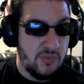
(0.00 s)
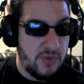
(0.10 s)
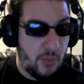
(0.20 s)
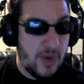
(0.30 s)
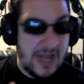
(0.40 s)

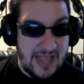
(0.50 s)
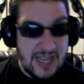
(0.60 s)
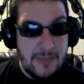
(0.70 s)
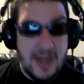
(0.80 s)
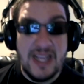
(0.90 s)
what I
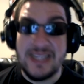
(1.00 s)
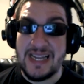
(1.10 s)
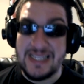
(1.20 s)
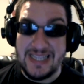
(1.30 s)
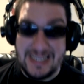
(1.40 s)
like about it is
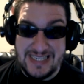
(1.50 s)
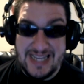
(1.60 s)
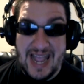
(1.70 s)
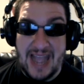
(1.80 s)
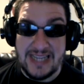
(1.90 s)
that it's easy
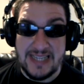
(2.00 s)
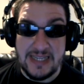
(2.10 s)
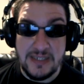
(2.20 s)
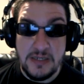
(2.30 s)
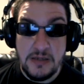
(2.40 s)
to
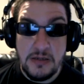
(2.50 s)
access.